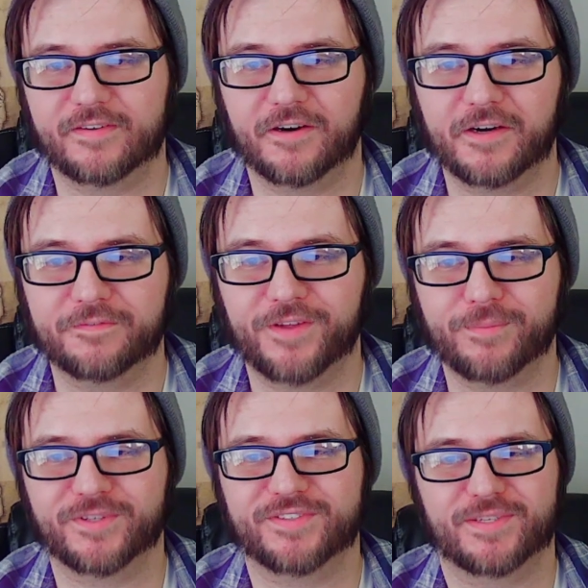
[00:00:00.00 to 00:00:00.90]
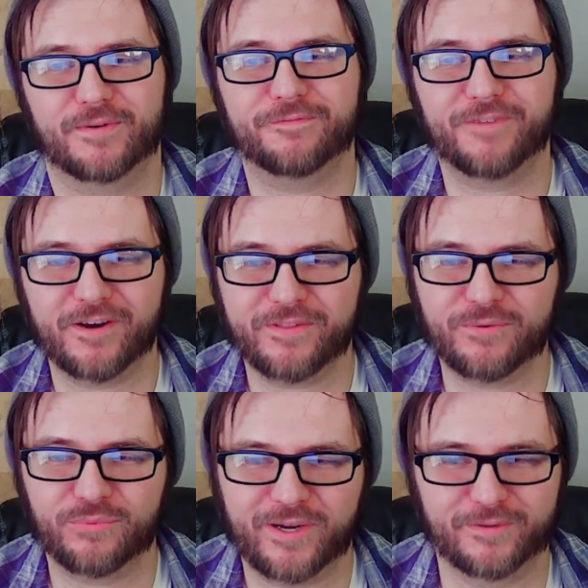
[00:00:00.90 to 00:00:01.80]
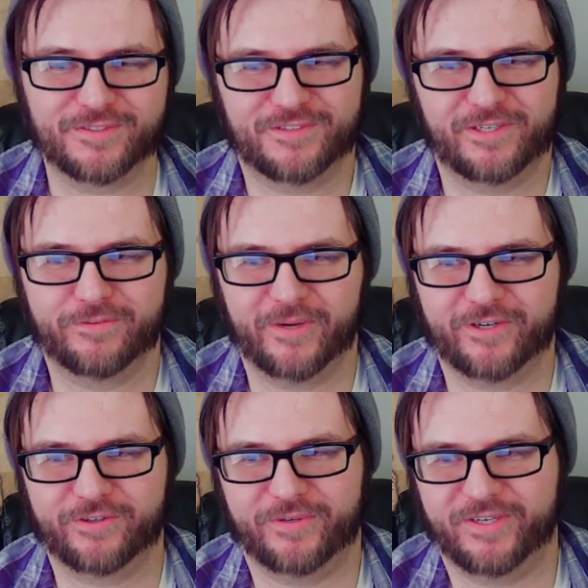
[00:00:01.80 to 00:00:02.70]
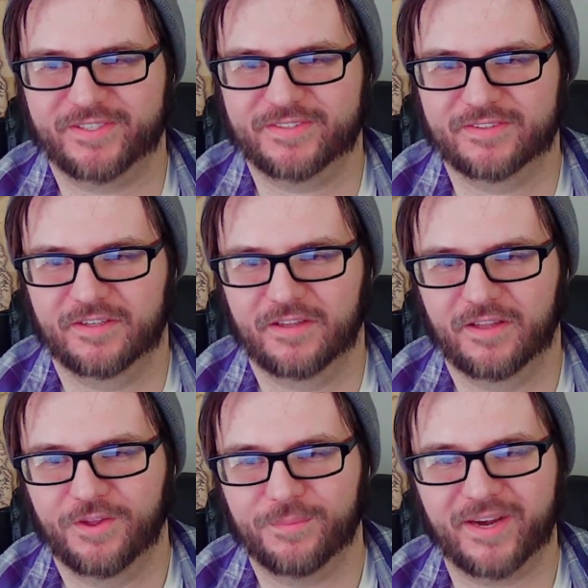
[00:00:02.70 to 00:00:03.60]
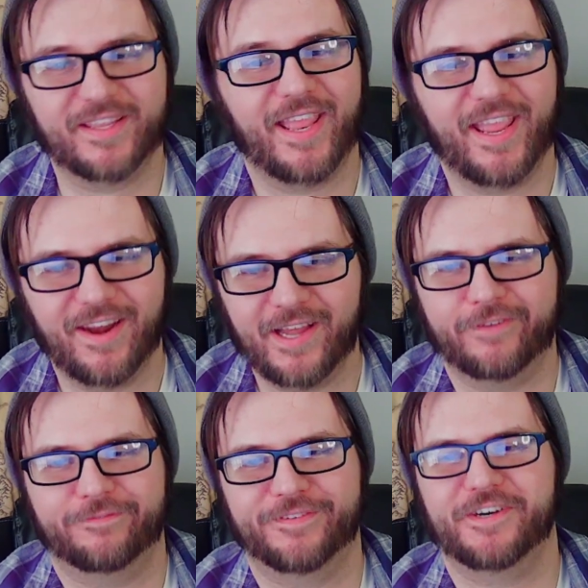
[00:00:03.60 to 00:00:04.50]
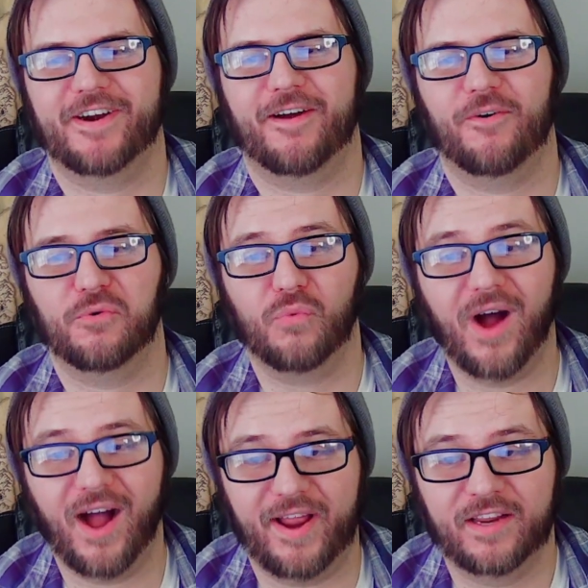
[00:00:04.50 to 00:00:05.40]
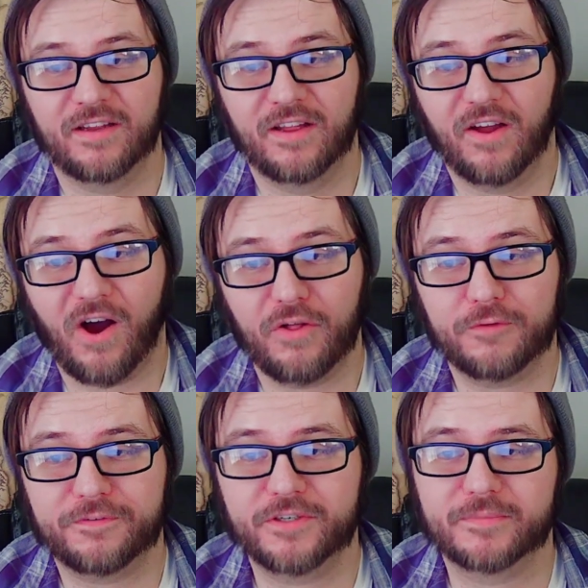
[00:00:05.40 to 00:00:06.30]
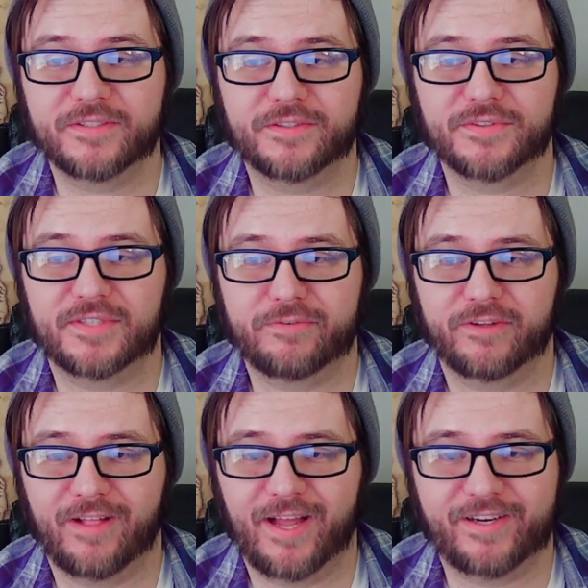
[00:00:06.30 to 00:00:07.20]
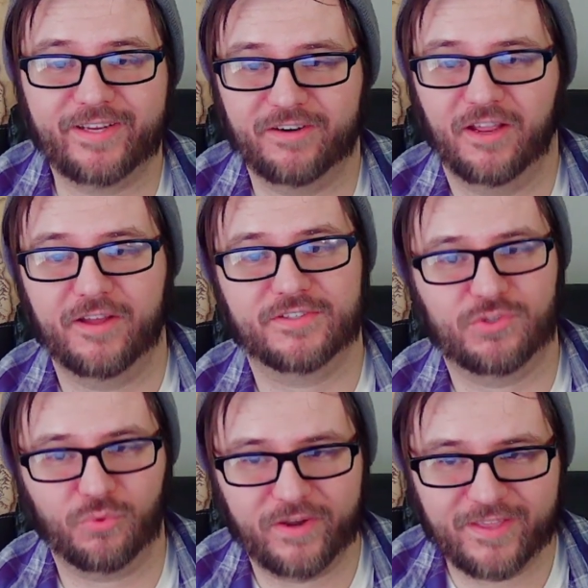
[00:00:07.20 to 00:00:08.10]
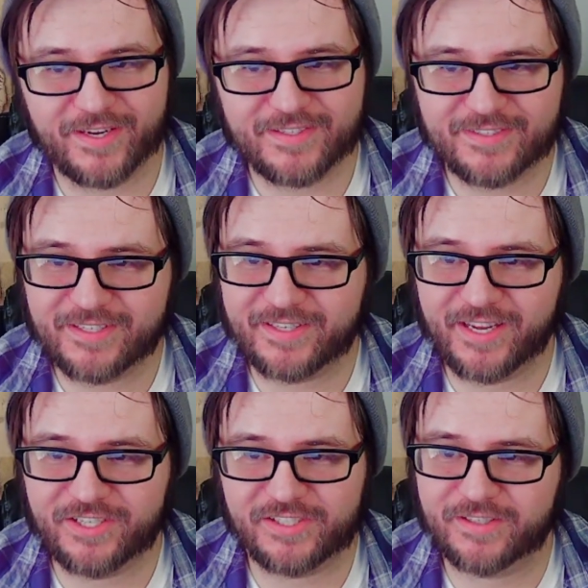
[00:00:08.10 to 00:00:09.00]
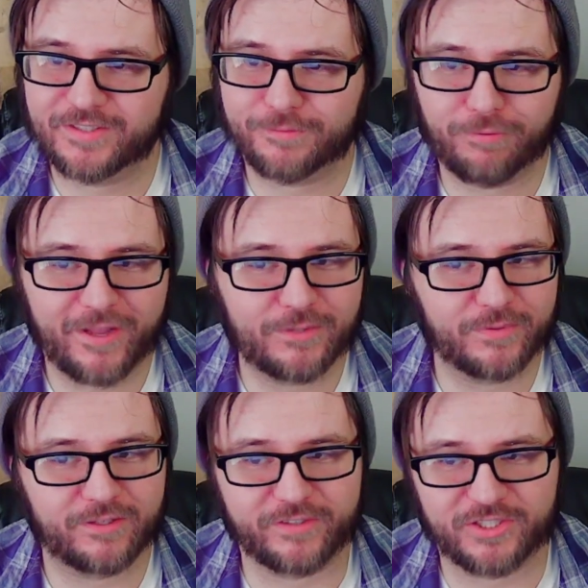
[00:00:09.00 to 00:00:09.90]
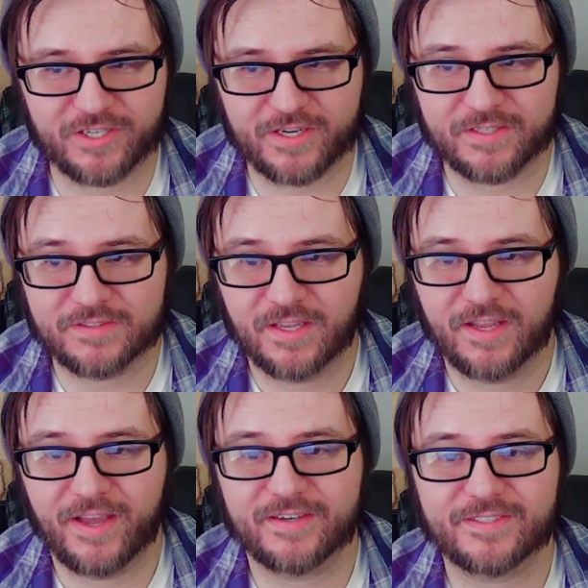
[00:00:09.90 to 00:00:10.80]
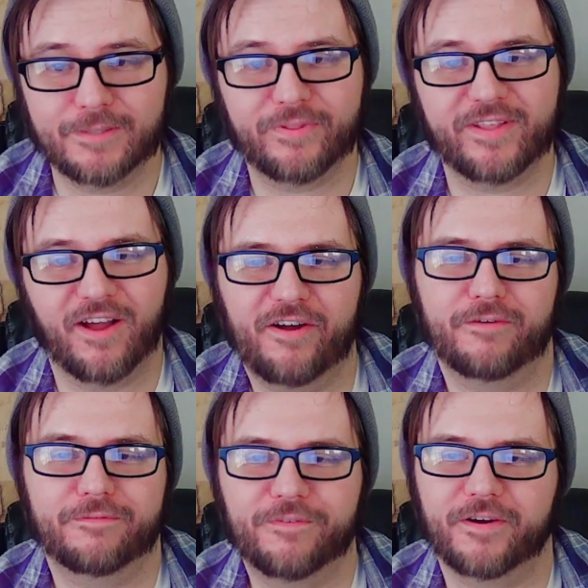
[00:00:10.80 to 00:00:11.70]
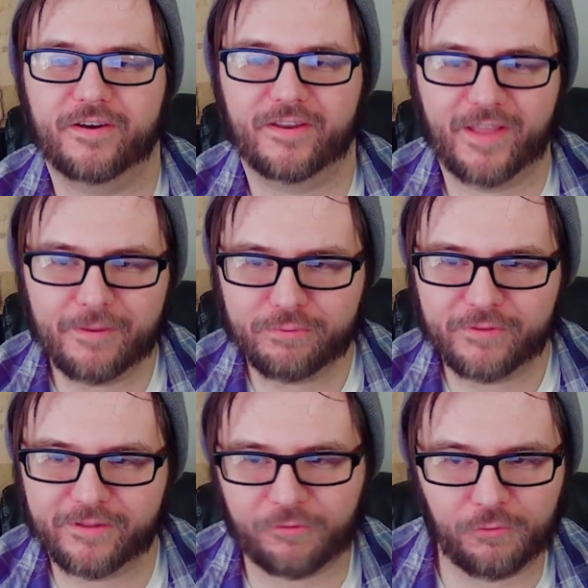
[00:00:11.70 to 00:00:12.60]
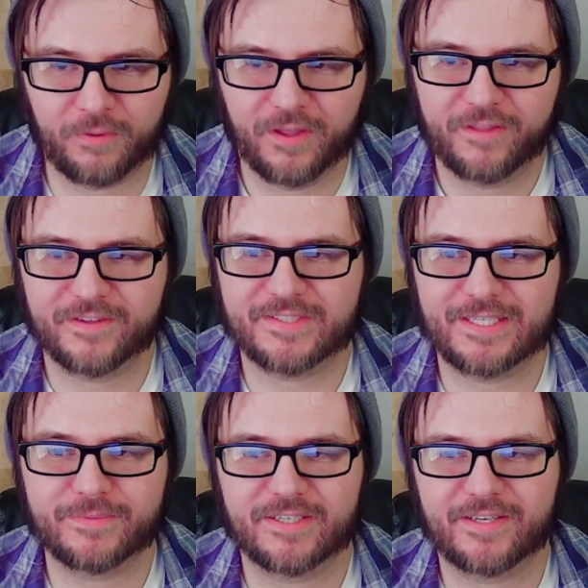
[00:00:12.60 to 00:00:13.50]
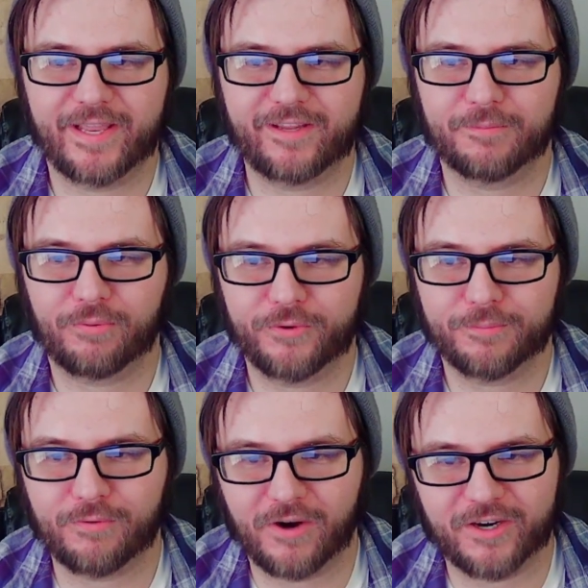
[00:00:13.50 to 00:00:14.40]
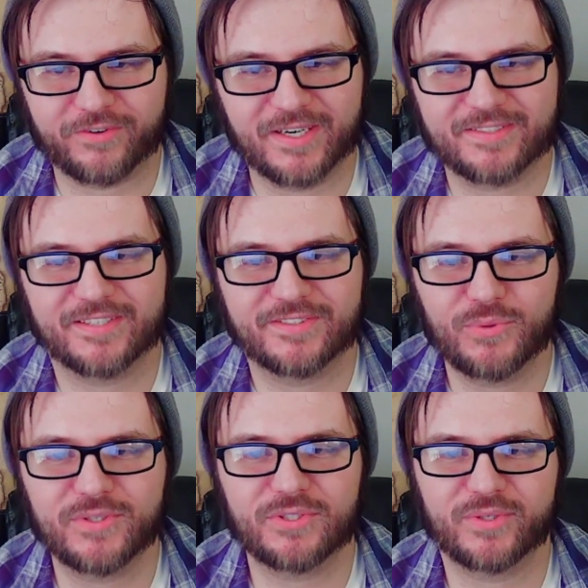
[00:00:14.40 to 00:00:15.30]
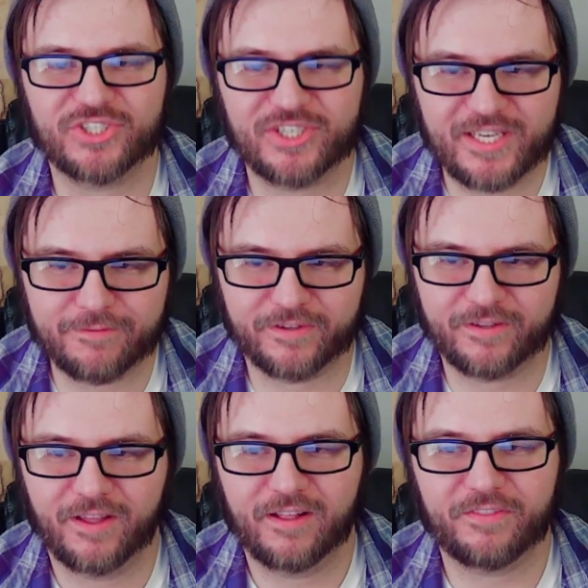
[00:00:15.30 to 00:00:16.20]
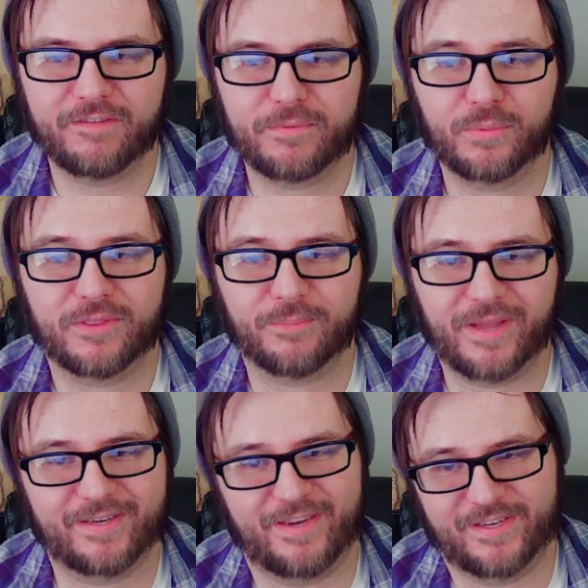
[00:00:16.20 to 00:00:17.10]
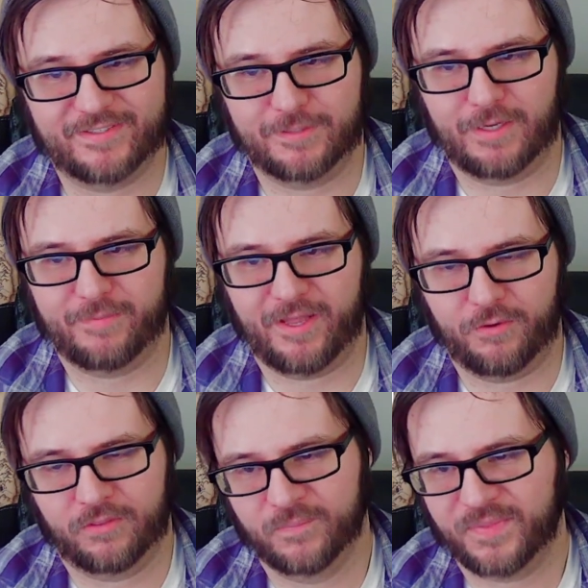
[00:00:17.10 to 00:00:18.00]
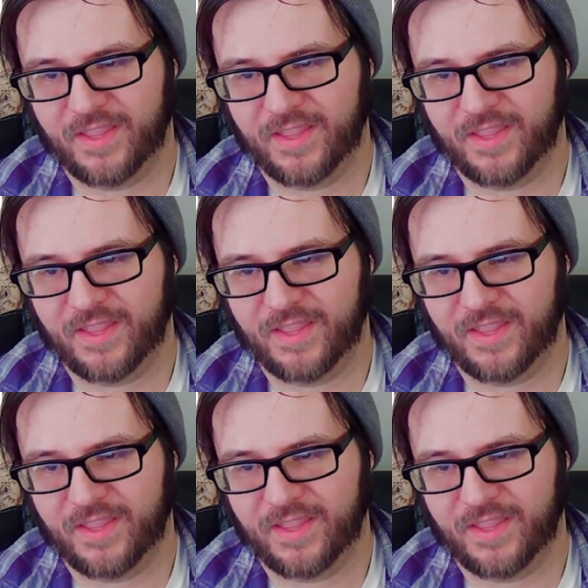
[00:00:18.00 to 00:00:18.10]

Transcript: Taria Fables has been fairly well received by critics, but I cannot figure out why. Hollow fundamentals leave it lacking, a story that isn't engaging and is plagued with cliches, and a simply unfun gameplay loop that seems to take your progress as soon as you achieve it, leaving me with a bad taste in my mouth.